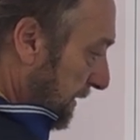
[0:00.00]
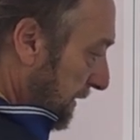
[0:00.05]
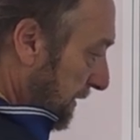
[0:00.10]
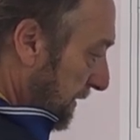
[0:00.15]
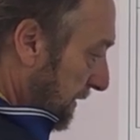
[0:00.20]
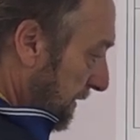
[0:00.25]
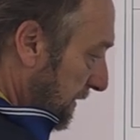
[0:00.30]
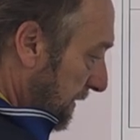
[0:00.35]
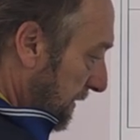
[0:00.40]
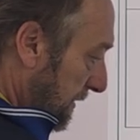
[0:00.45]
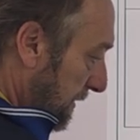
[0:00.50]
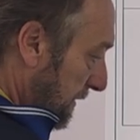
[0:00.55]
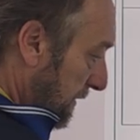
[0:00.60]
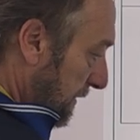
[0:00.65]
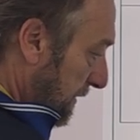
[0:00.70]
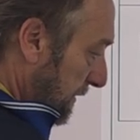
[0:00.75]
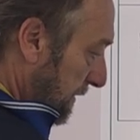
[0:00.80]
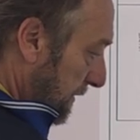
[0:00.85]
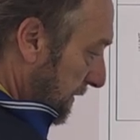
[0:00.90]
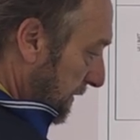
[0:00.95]
Door switch.
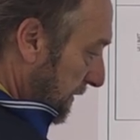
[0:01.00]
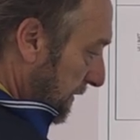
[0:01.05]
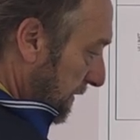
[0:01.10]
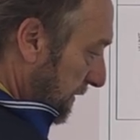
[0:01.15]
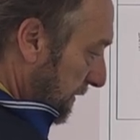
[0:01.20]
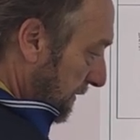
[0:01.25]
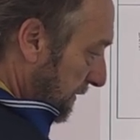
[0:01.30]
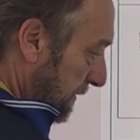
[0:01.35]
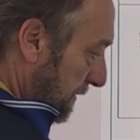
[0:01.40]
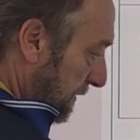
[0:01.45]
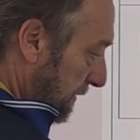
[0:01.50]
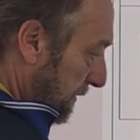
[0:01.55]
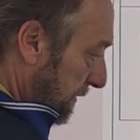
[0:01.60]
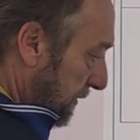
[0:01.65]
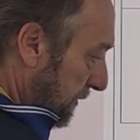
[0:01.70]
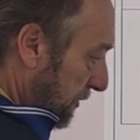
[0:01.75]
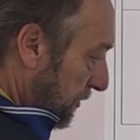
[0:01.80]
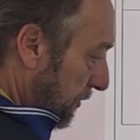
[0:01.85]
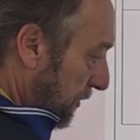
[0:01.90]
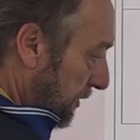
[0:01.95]

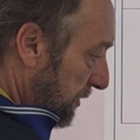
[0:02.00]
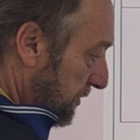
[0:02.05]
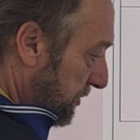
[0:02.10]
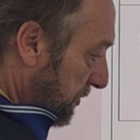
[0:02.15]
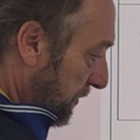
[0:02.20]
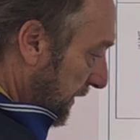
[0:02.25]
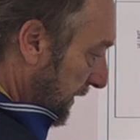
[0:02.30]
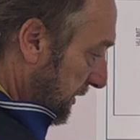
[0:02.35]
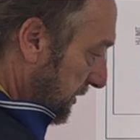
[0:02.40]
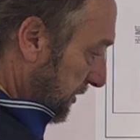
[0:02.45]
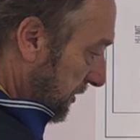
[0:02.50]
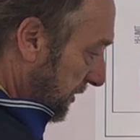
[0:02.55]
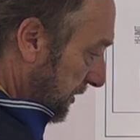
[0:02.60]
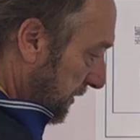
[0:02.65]
Door switch.